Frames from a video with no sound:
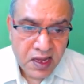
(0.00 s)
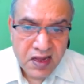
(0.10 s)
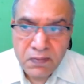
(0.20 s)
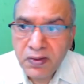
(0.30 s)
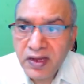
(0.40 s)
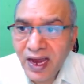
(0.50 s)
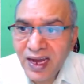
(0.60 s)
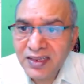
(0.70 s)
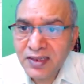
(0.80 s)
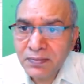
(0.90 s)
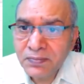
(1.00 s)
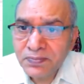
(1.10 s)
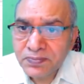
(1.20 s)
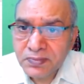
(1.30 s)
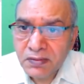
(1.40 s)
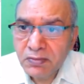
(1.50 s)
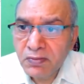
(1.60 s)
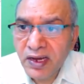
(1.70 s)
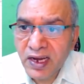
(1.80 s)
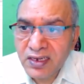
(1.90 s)
If we add them, we
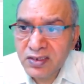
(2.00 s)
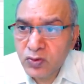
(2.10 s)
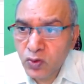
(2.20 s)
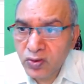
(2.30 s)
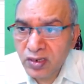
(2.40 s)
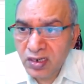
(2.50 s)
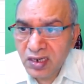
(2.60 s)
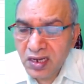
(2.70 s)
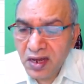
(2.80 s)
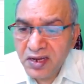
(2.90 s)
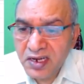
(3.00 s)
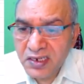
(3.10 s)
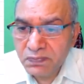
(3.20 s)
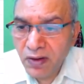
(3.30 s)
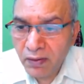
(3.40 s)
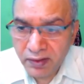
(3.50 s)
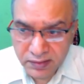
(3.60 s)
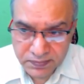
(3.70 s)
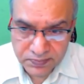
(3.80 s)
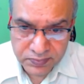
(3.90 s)
will get the total reactive power,
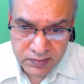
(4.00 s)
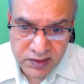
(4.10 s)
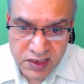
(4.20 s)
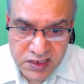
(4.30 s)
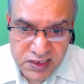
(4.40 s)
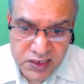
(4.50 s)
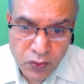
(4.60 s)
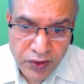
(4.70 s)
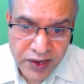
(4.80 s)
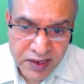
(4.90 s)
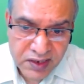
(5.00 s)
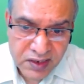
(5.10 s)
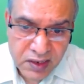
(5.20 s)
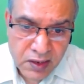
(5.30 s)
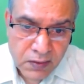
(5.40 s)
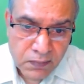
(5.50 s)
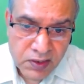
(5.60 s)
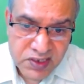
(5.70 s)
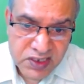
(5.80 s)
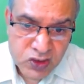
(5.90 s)
that is QAN
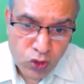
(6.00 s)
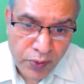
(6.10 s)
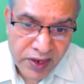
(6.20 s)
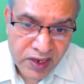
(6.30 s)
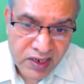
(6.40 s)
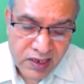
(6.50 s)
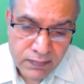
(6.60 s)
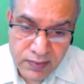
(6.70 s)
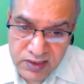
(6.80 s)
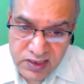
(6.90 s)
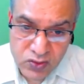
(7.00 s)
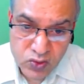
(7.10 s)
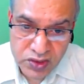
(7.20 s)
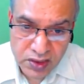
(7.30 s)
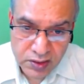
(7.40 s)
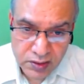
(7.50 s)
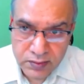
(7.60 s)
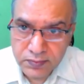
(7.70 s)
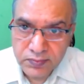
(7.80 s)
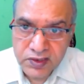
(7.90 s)
plus QBN plus QCN.
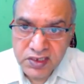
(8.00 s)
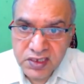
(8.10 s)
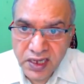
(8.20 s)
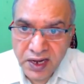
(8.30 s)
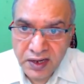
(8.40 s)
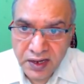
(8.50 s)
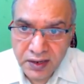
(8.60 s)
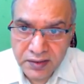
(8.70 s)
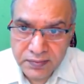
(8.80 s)
This is N here.